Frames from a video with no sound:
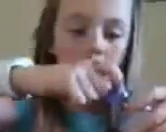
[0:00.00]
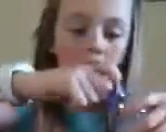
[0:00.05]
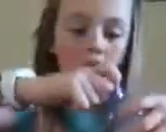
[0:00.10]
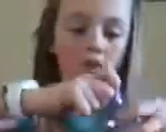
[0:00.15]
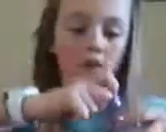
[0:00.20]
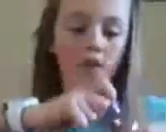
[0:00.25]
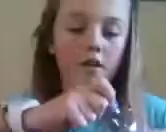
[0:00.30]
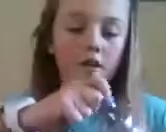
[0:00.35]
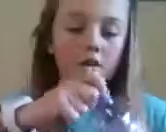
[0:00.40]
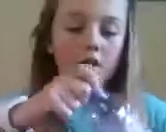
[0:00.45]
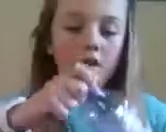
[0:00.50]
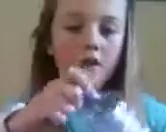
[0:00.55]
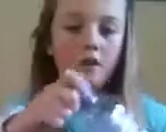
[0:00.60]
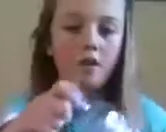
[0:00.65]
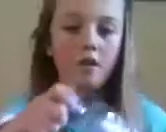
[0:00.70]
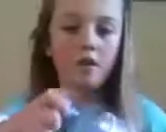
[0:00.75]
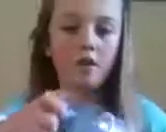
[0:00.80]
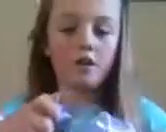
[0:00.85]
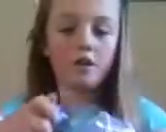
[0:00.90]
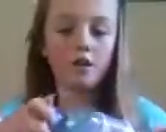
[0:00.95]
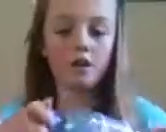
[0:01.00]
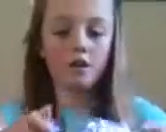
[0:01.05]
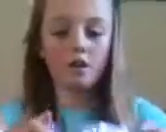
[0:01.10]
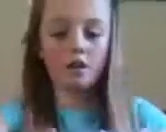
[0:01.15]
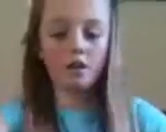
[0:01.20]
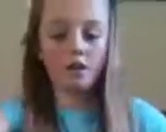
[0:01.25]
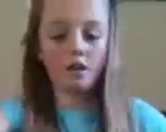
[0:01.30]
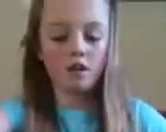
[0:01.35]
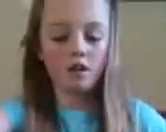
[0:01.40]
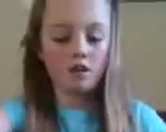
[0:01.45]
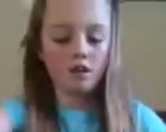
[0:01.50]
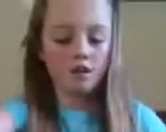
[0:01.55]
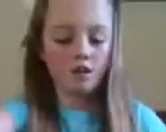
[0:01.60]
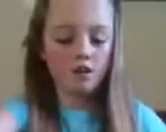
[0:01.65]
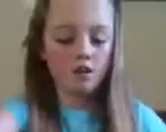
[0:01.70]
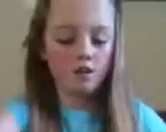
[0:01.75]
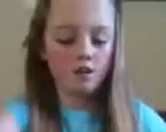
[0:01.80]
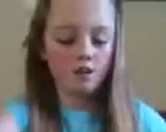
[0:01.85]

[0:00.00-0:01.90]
(silence)